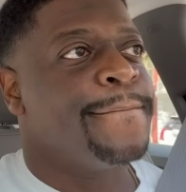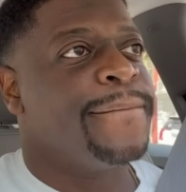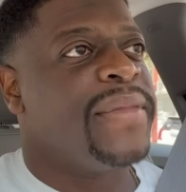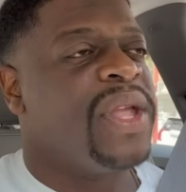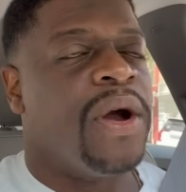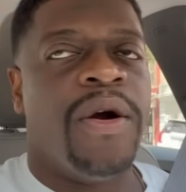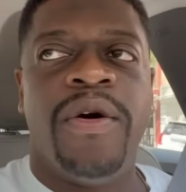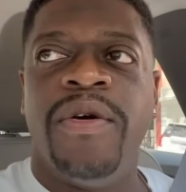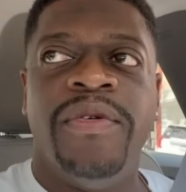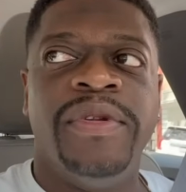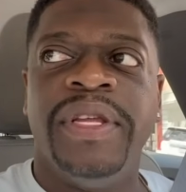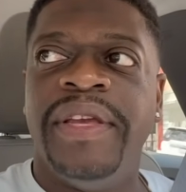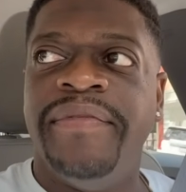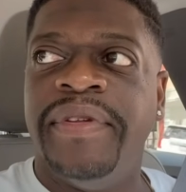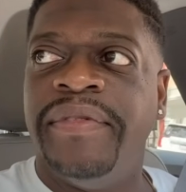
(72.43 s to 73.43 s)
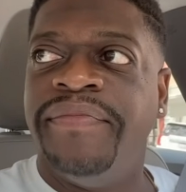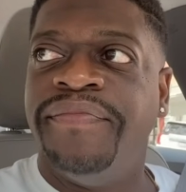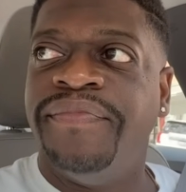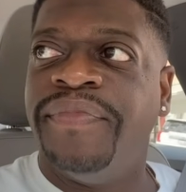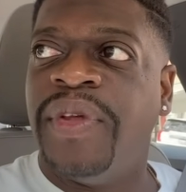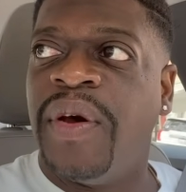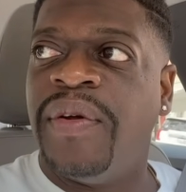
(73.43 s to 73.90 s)
Don't
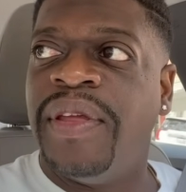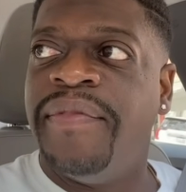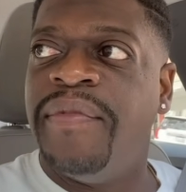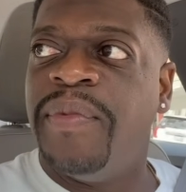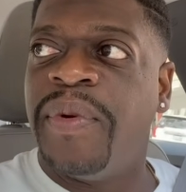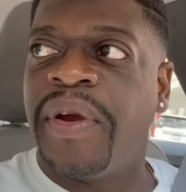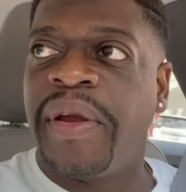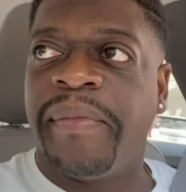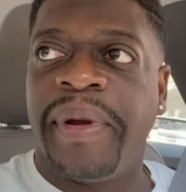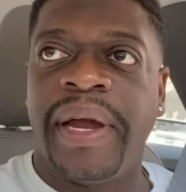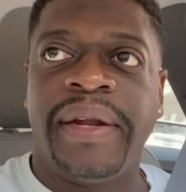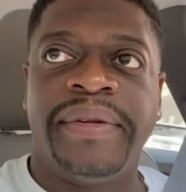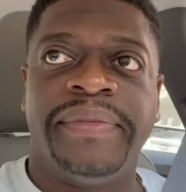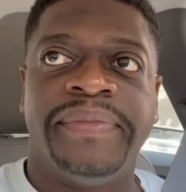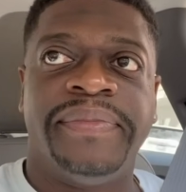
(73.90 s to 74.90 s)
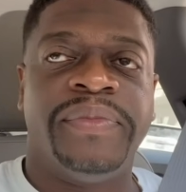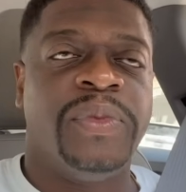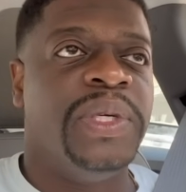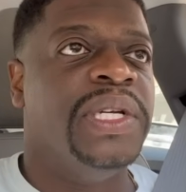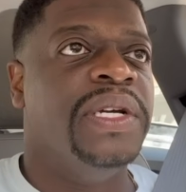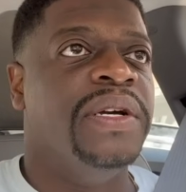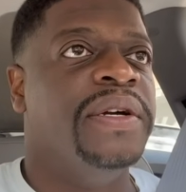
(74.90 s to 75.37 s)
even worry about it.
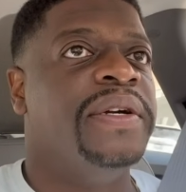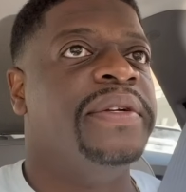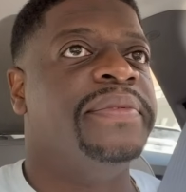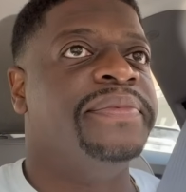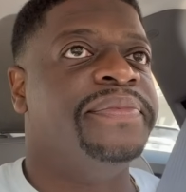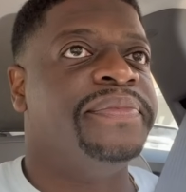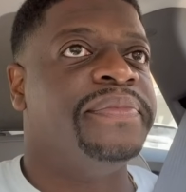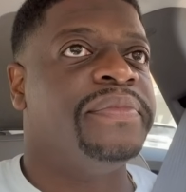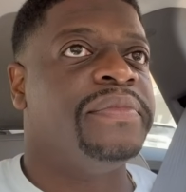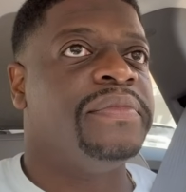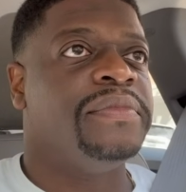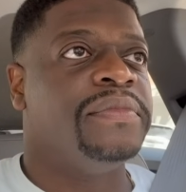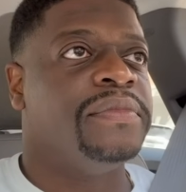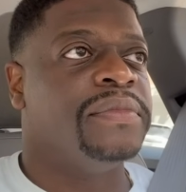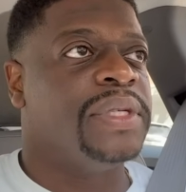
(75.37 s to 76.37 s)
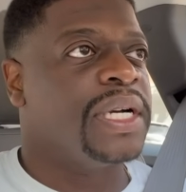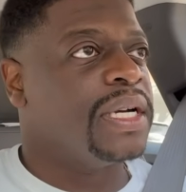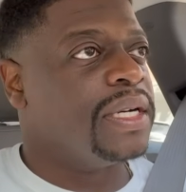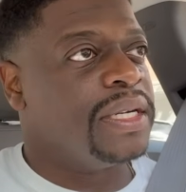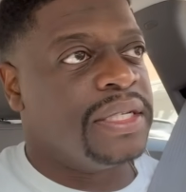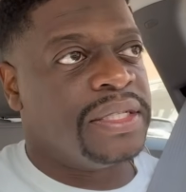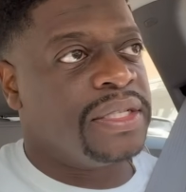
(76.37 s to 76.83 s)
We good
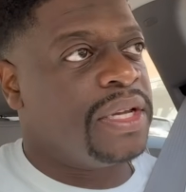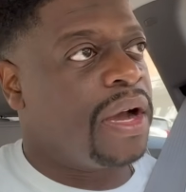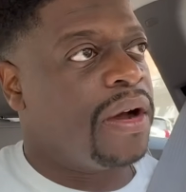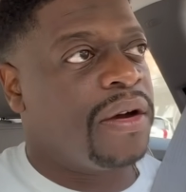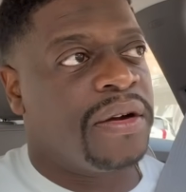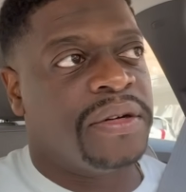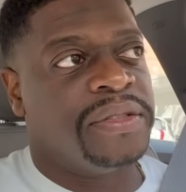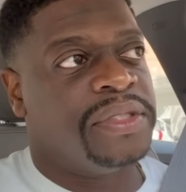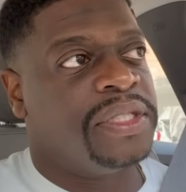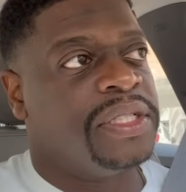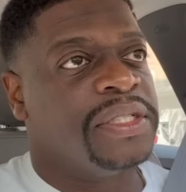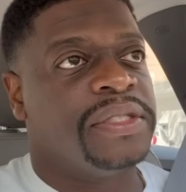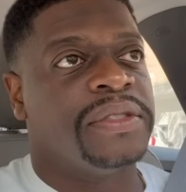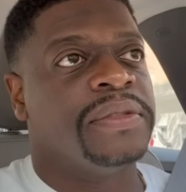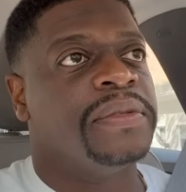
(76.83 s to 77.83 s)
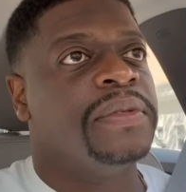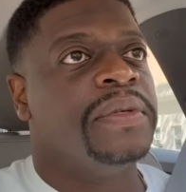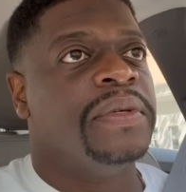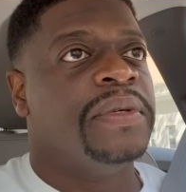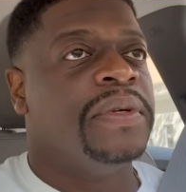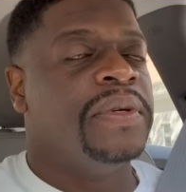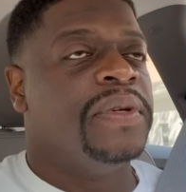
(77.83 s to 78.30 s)
because y'all just
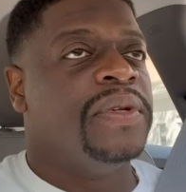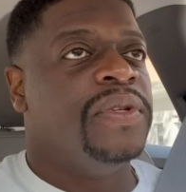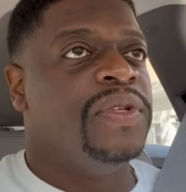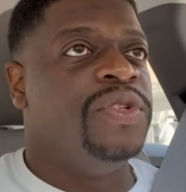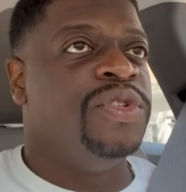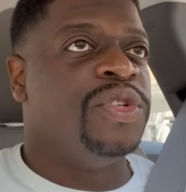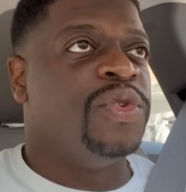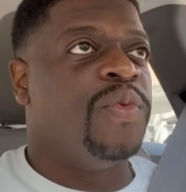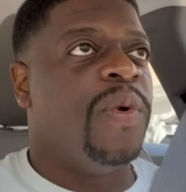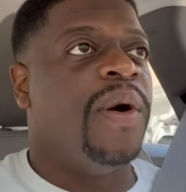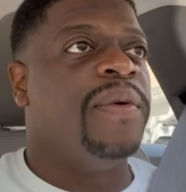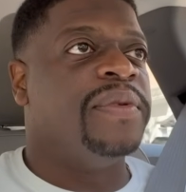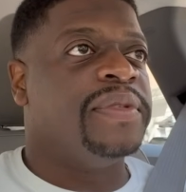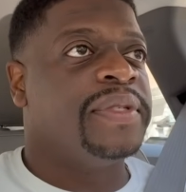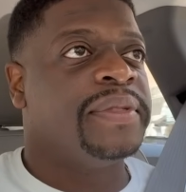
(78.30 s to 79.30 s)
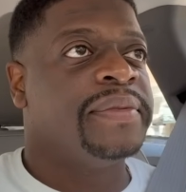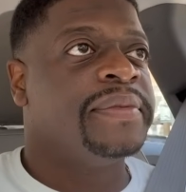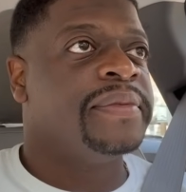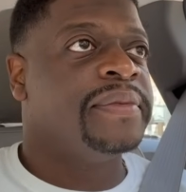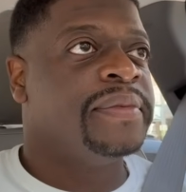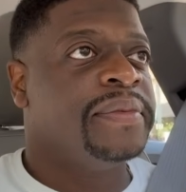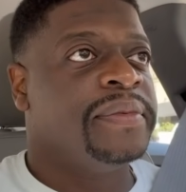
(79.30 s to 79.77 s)
won't.
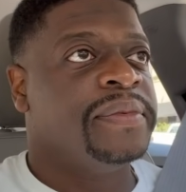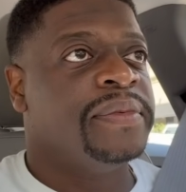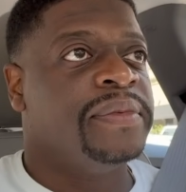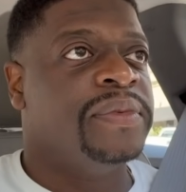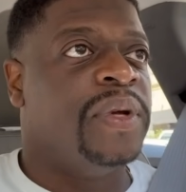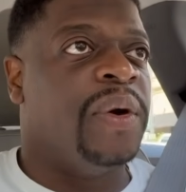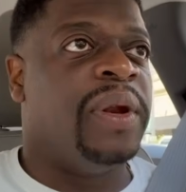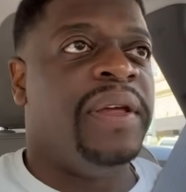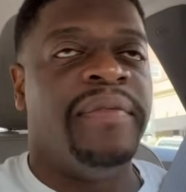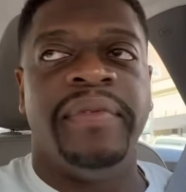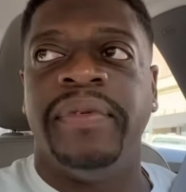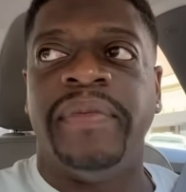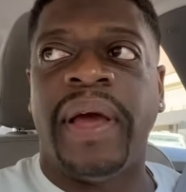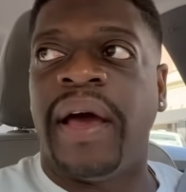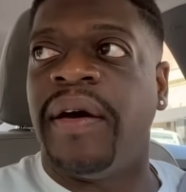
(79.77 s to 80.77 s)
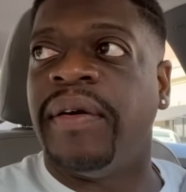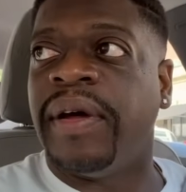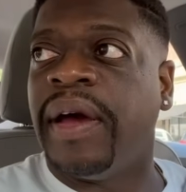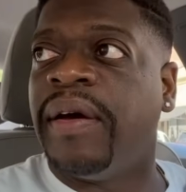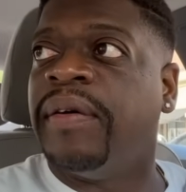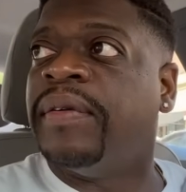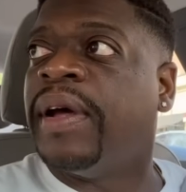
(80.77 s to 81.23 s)
I don't even
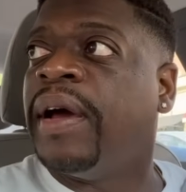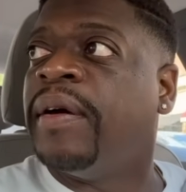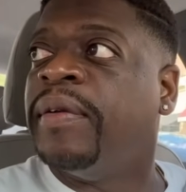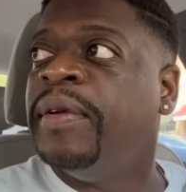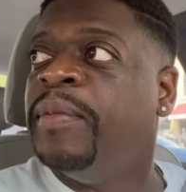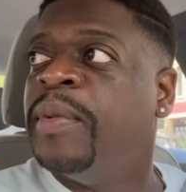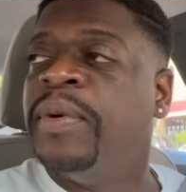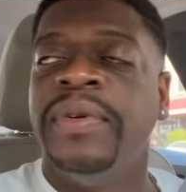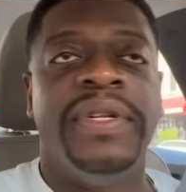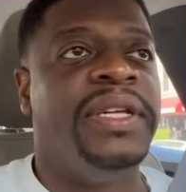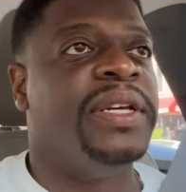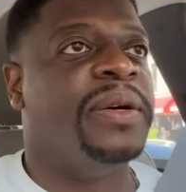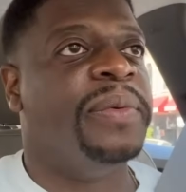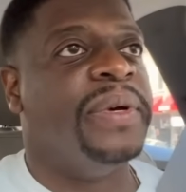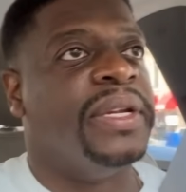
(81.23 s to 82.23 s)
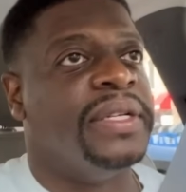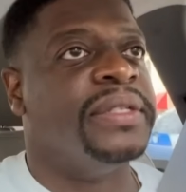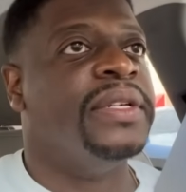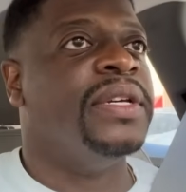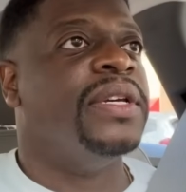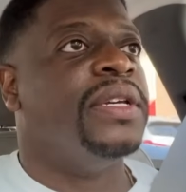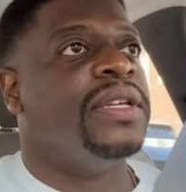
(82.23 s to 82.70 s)
want to deal with it.
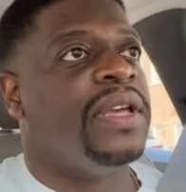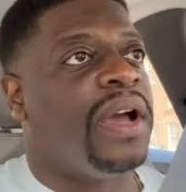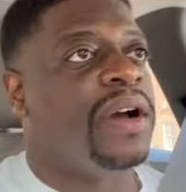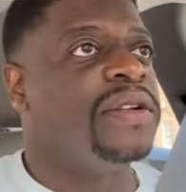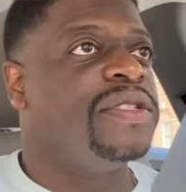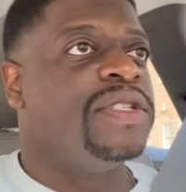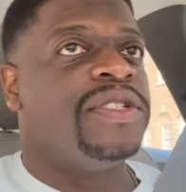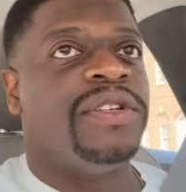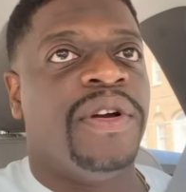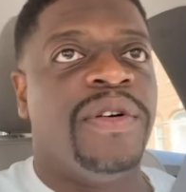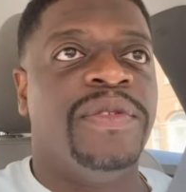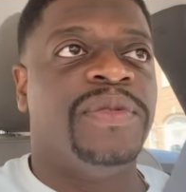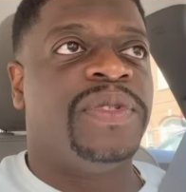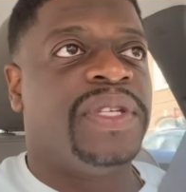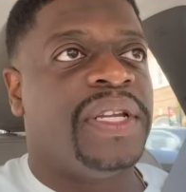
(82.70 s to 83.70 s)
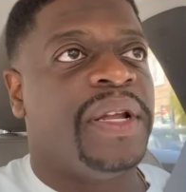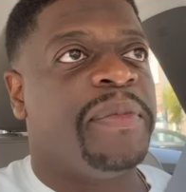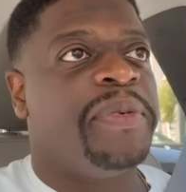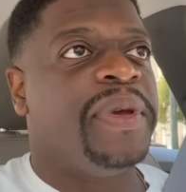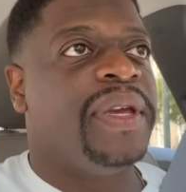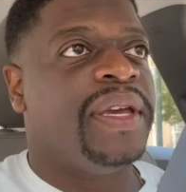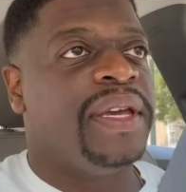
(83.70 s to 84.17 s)
Y'all just gonna sit up
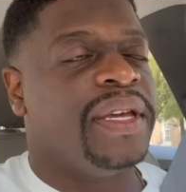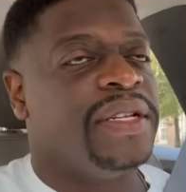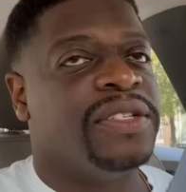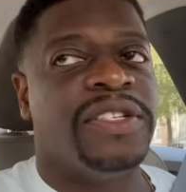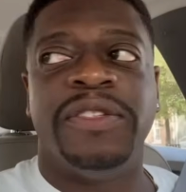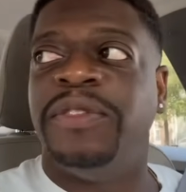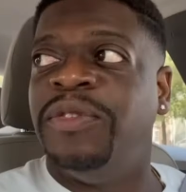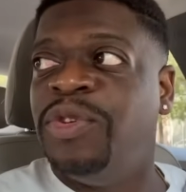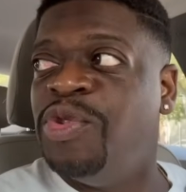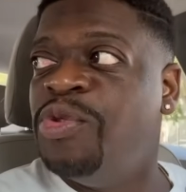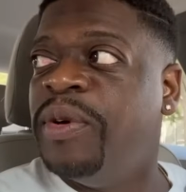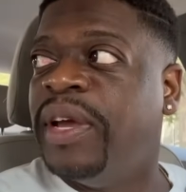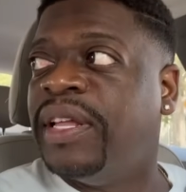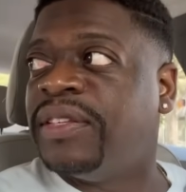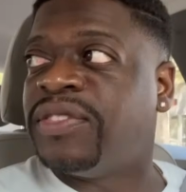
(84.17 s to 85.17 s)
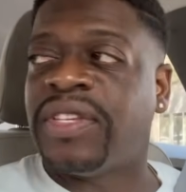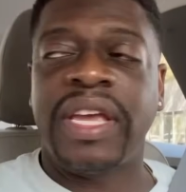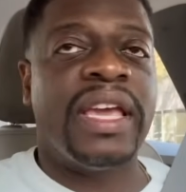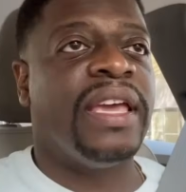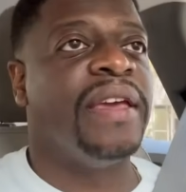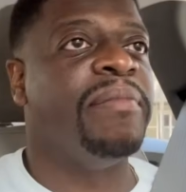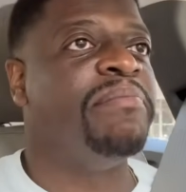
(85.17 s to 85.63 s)
here and just do and
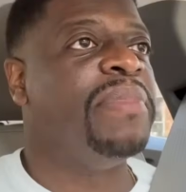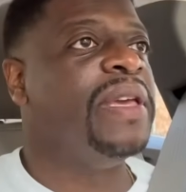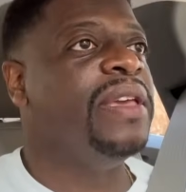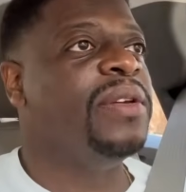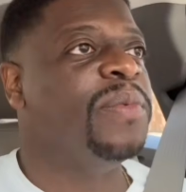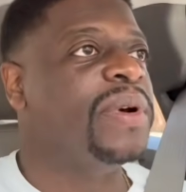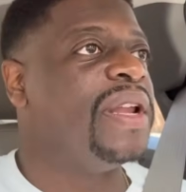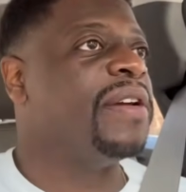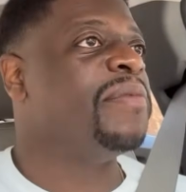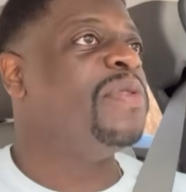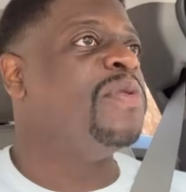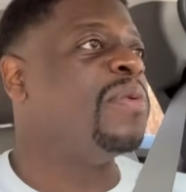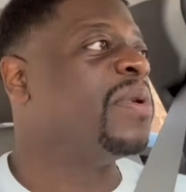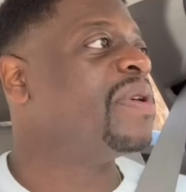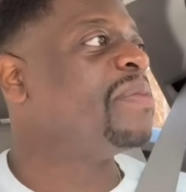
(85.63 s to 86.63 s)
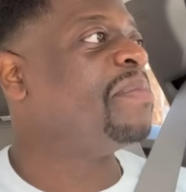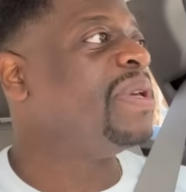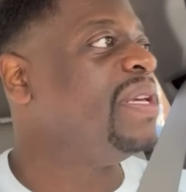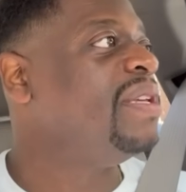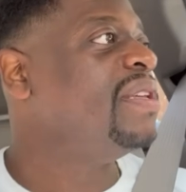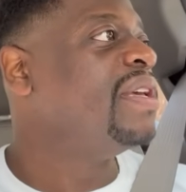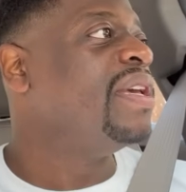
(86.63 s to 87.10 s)
say and be whatever you want to be.